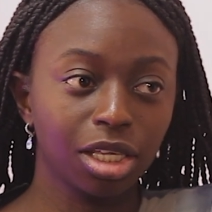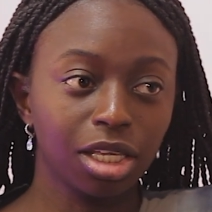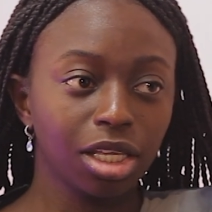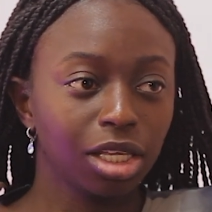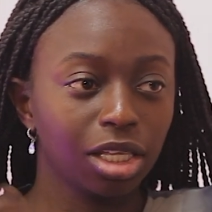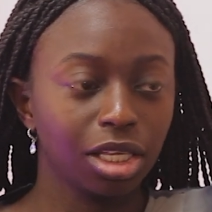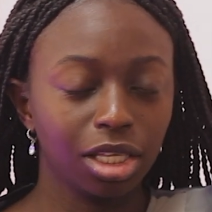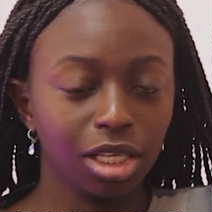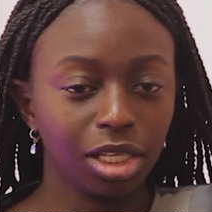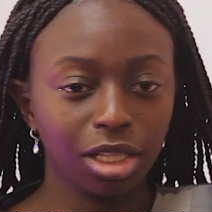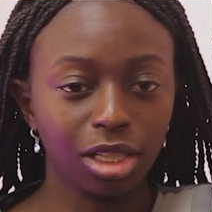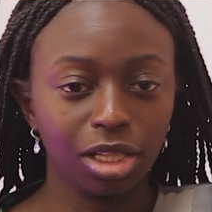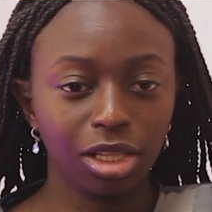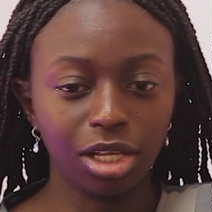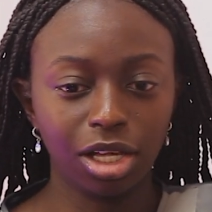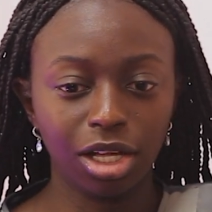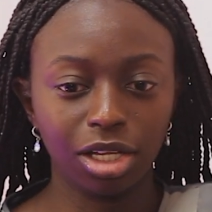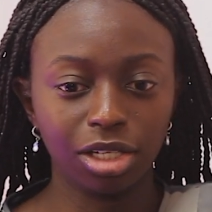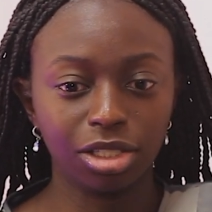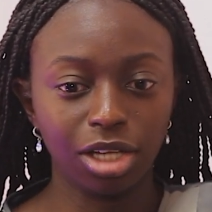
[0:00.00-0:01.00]
I love it.
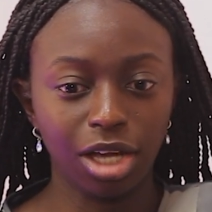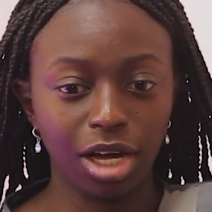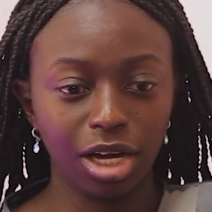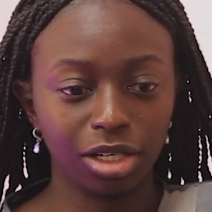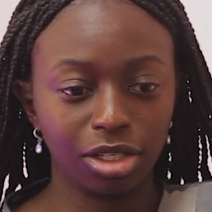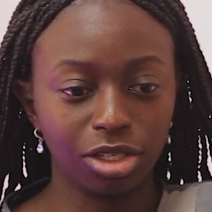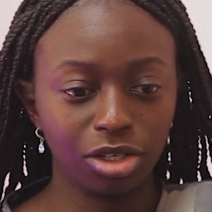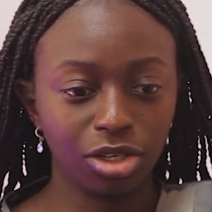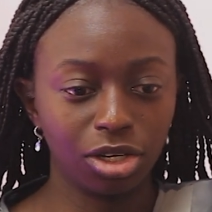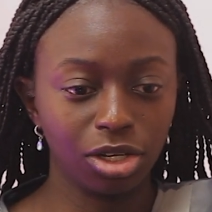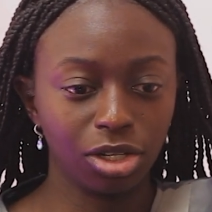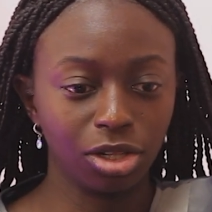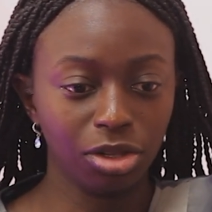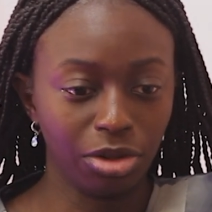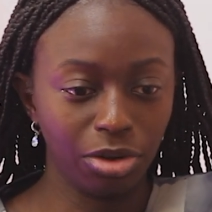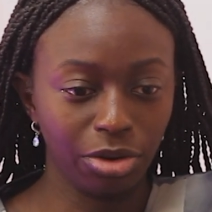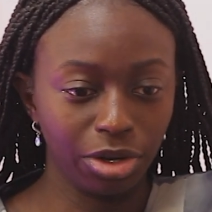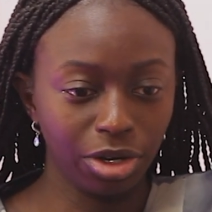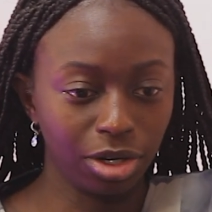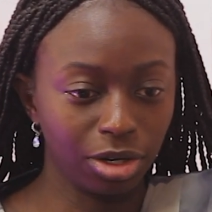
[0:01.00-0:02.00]
A doctor,
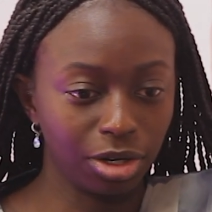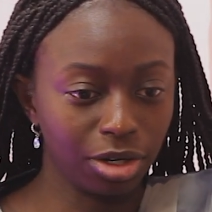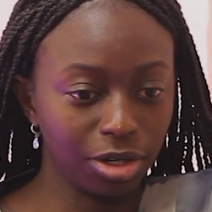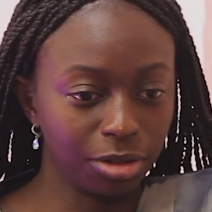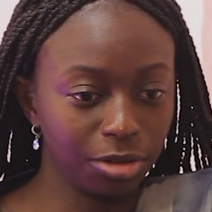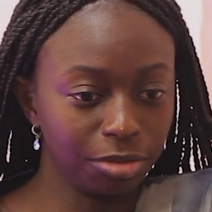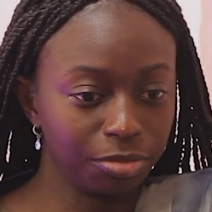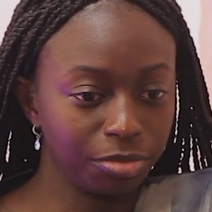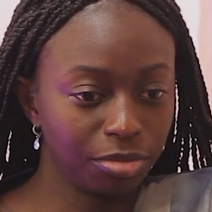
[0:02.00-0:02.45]
lawyer.